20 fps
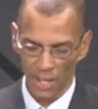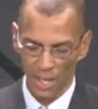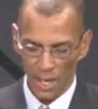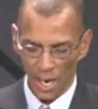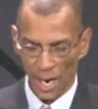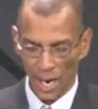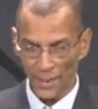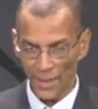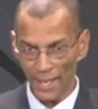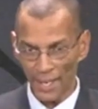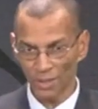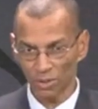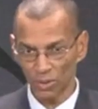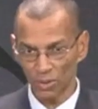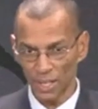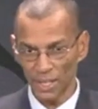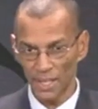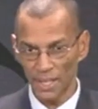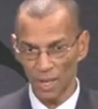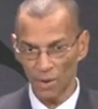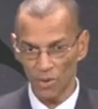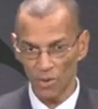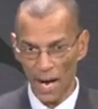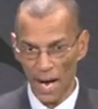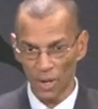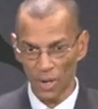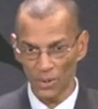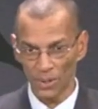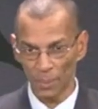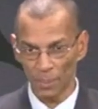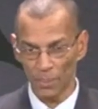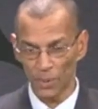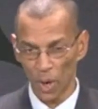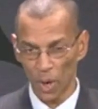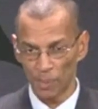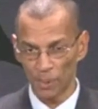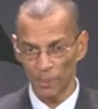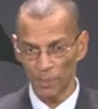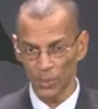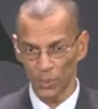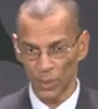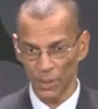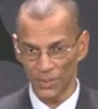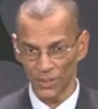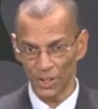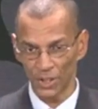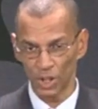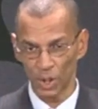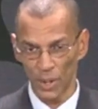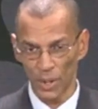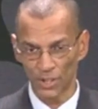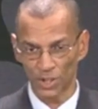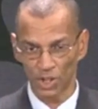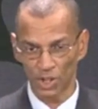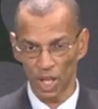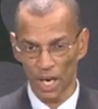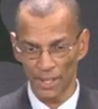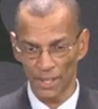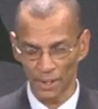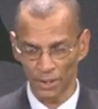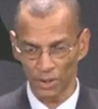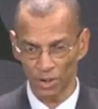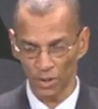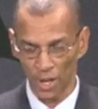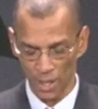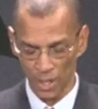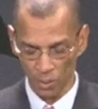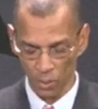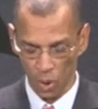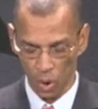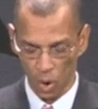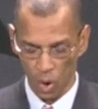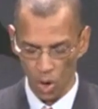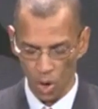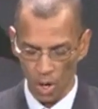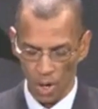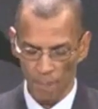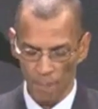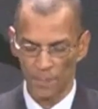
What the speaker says: And that's really around the problems with the US-China trade war,